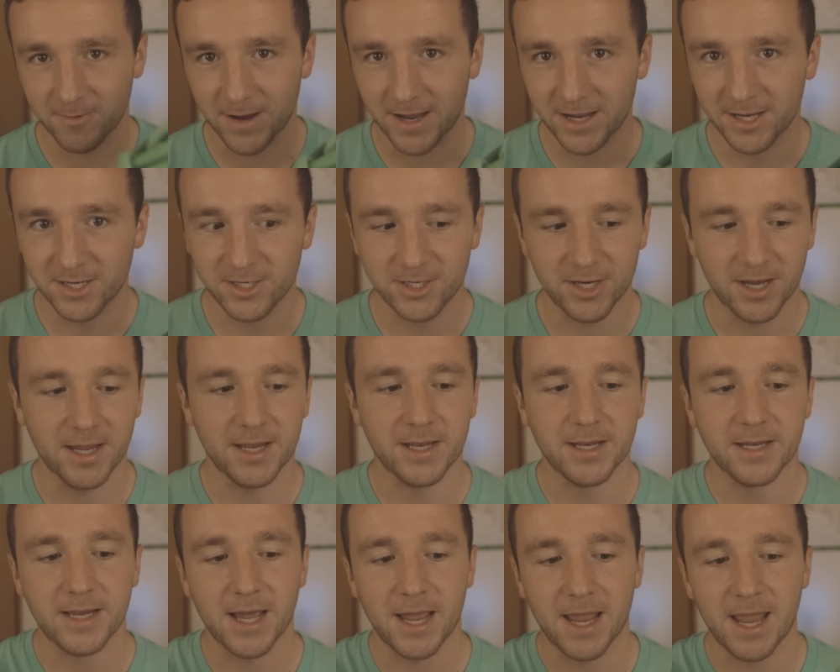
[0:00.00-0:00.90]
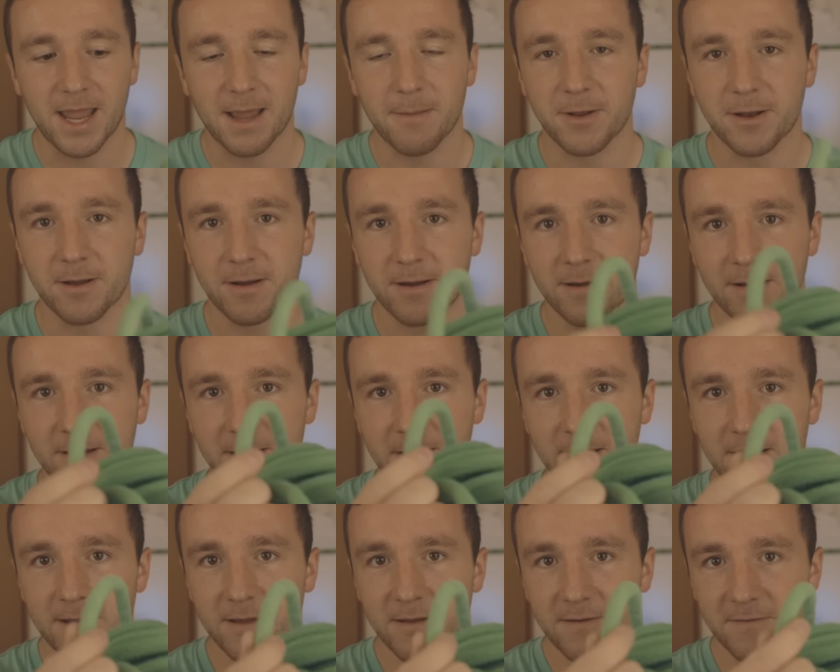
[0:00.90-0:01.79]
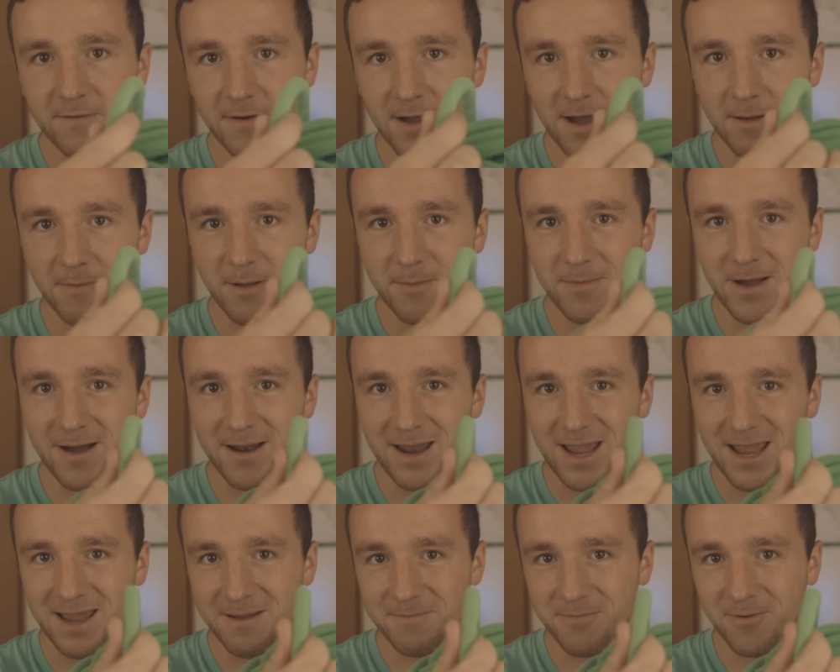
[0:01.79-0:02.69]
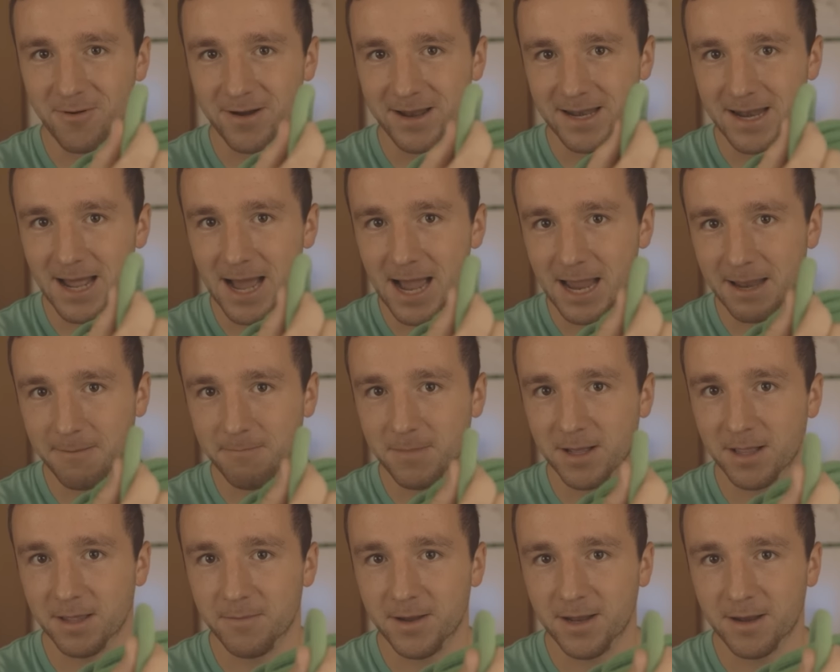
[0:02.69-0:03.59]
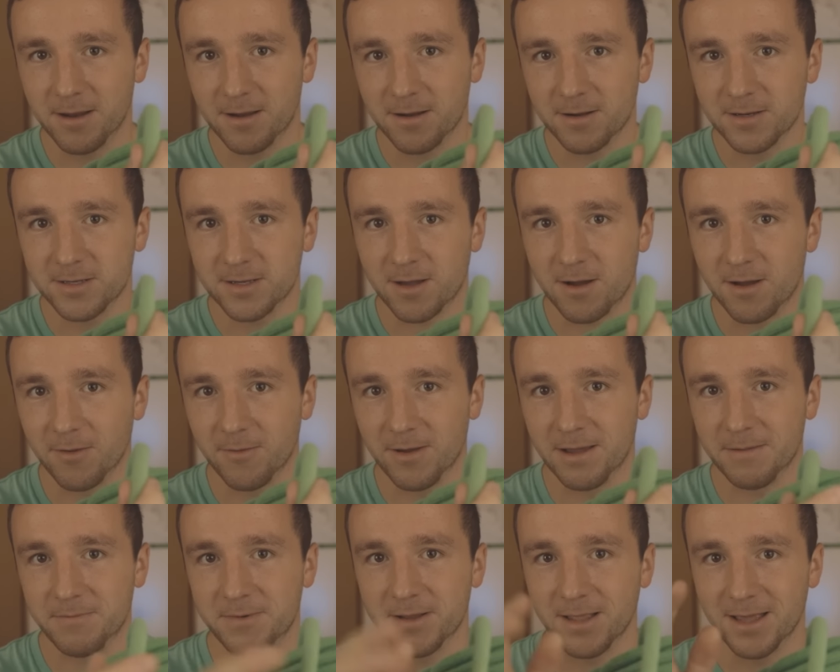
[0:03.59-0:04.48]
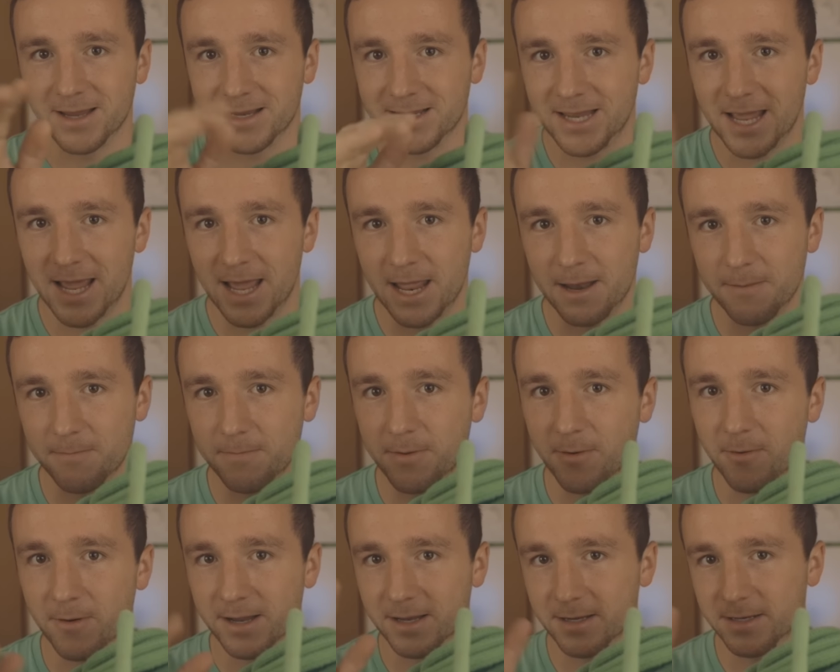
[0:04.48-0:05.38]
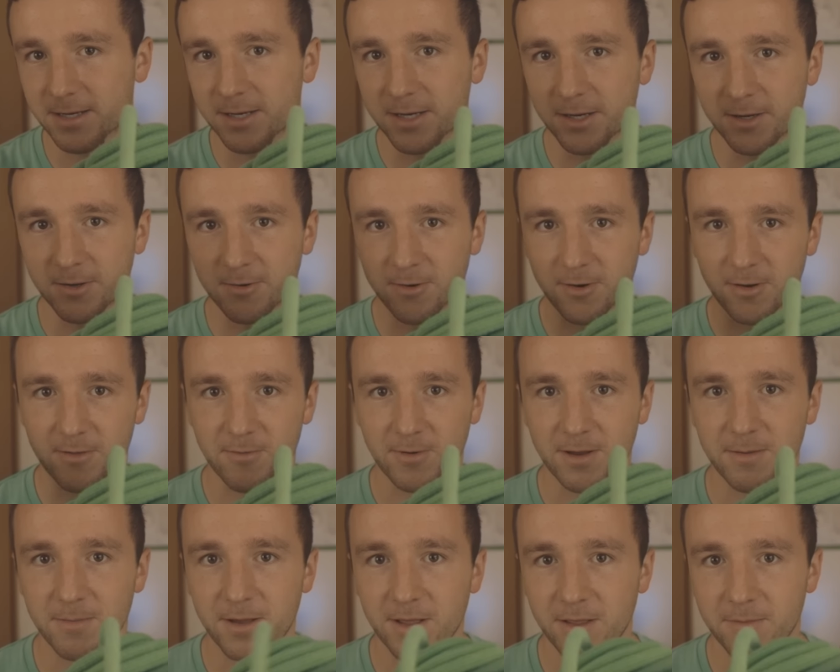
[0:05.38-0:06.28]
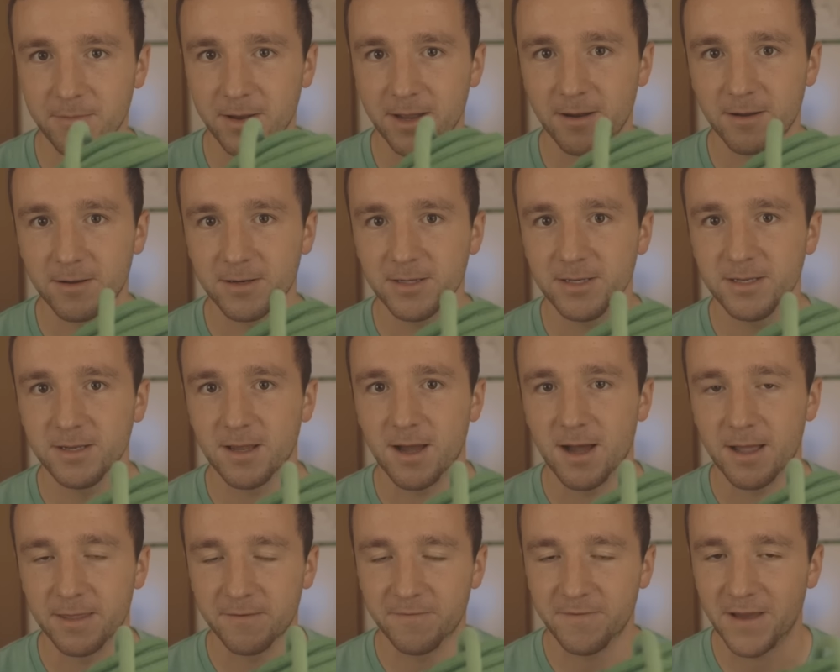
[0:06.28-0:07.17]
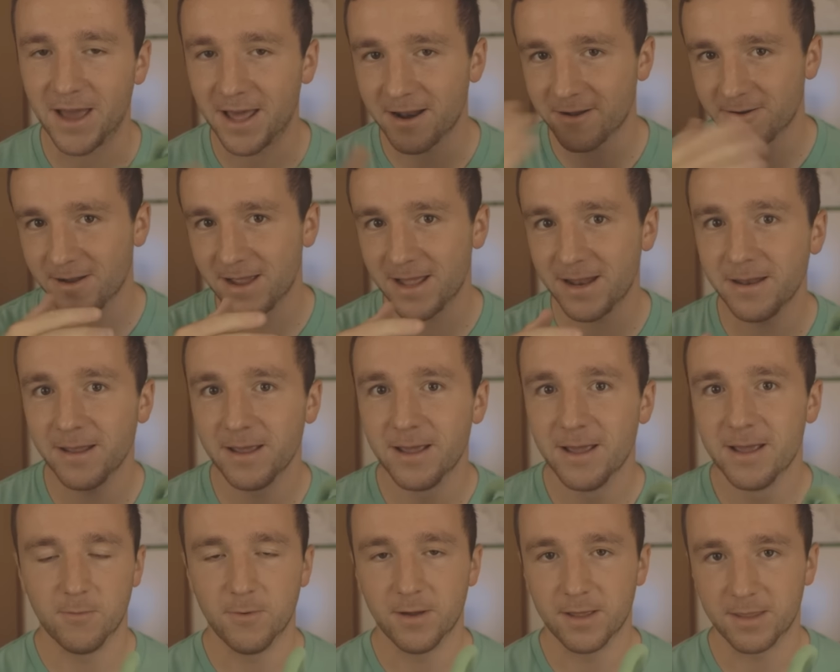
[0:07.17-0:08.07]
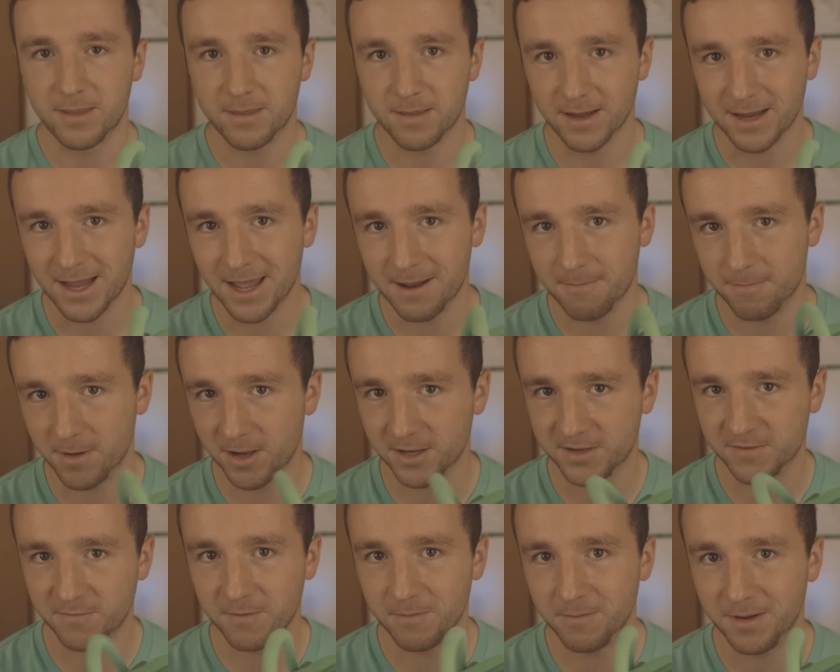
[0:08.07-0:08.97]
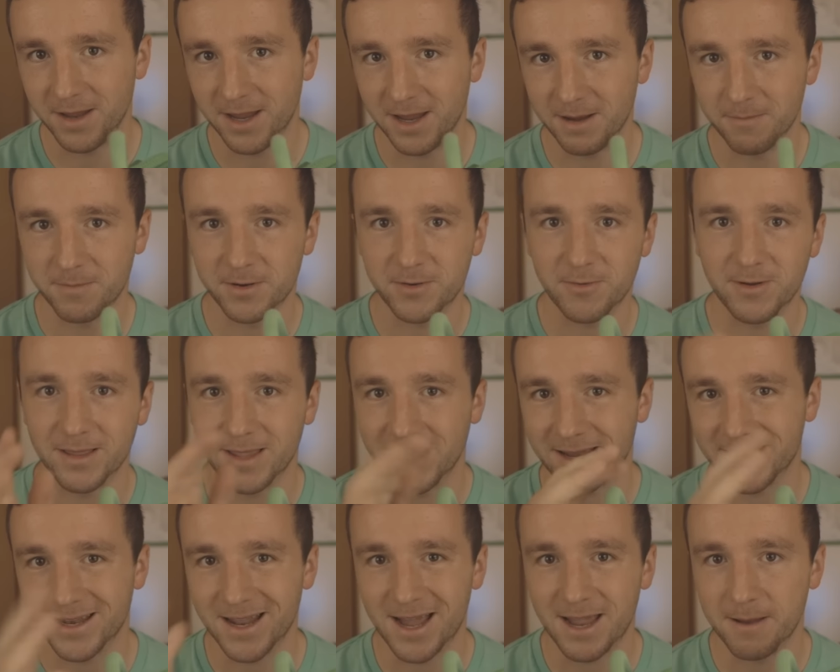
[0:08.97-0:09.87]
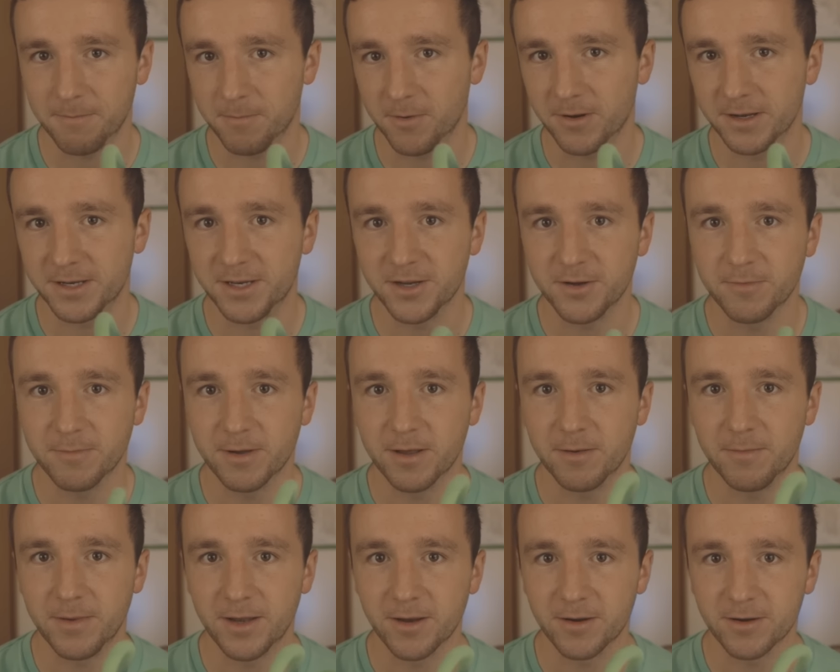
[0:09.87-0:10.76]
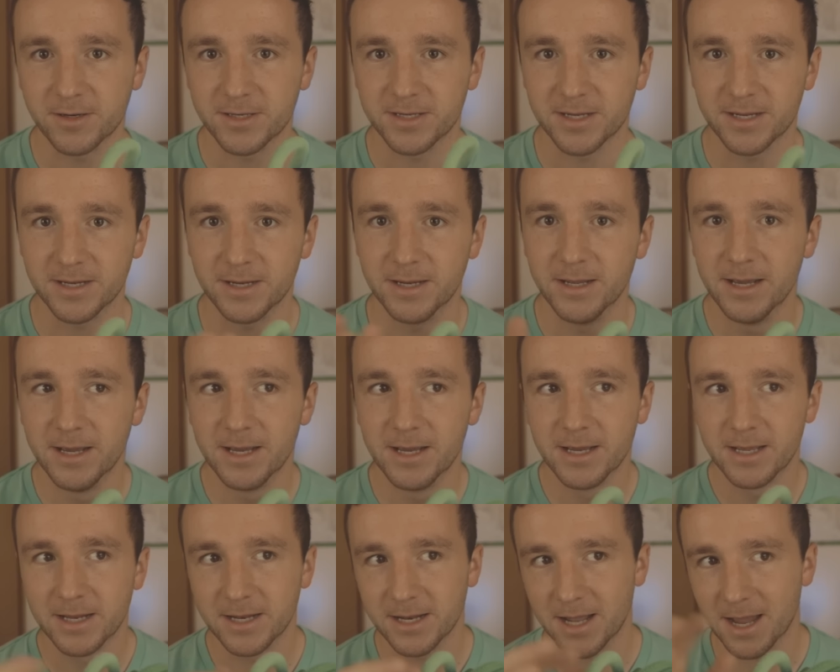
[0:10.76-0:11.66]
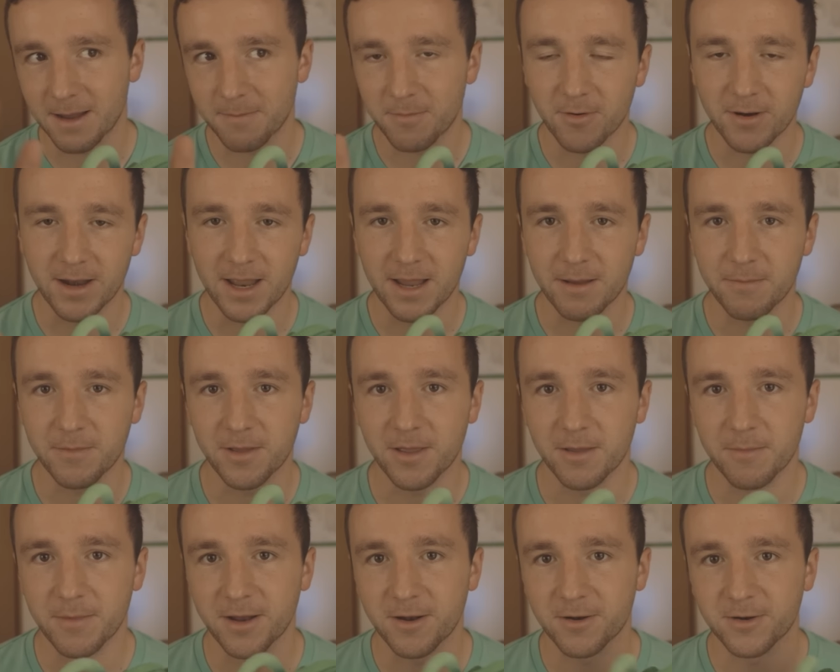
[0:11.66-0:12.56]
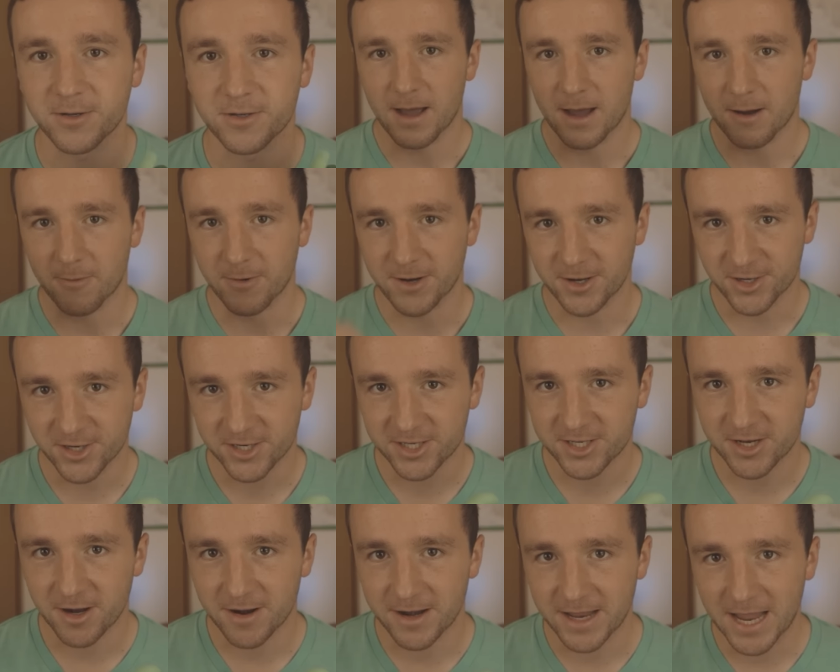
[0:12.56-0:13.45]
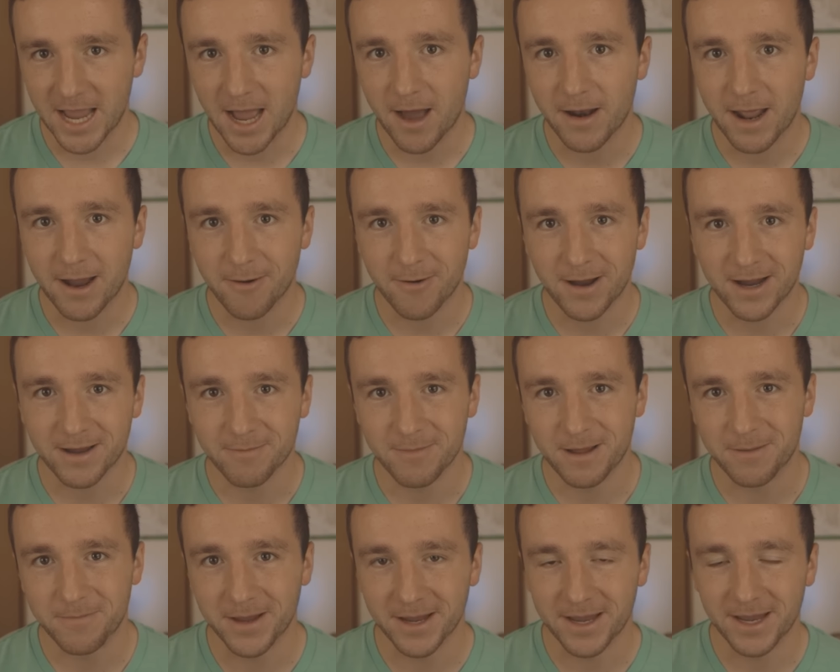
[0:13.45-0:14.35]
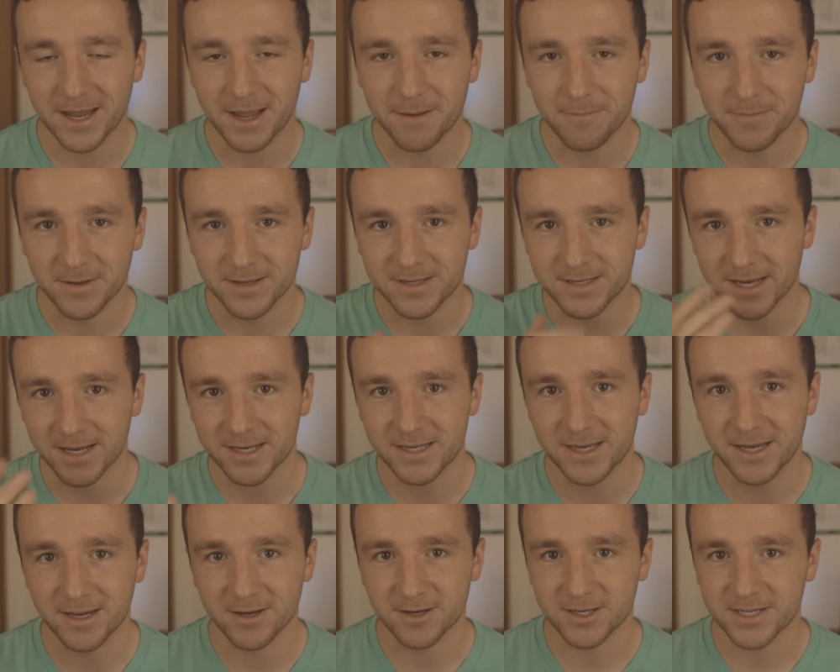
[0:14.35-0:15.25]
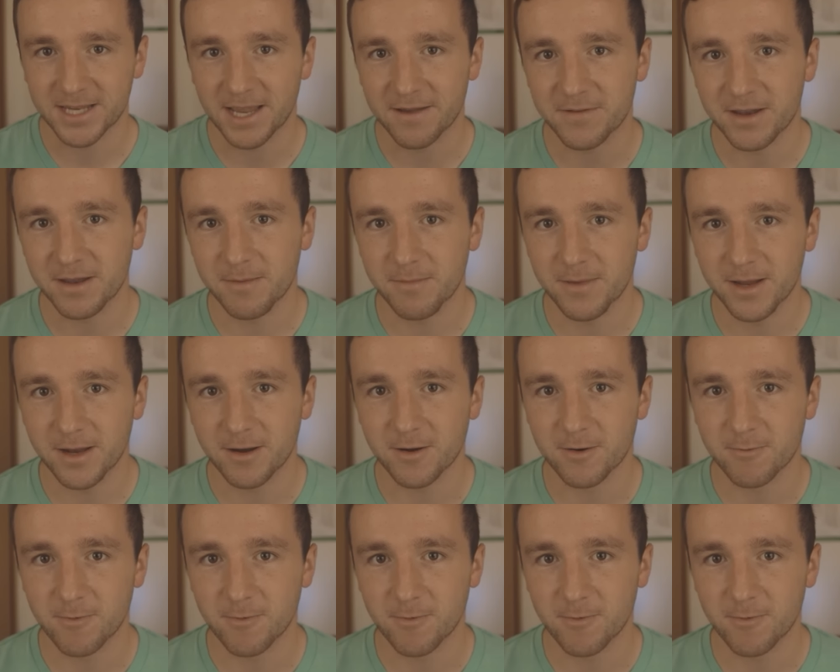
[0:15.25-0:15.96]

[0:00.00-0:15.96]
range in diameter from about 8.9 millimeters all the way up to like 10.2 or 3 millimeters on the fatter end, with, again, most of them being between like 9.2 millimeters and 9.8 millimeters. When you're just starting out, I recommend picking up a 60 or 70 meter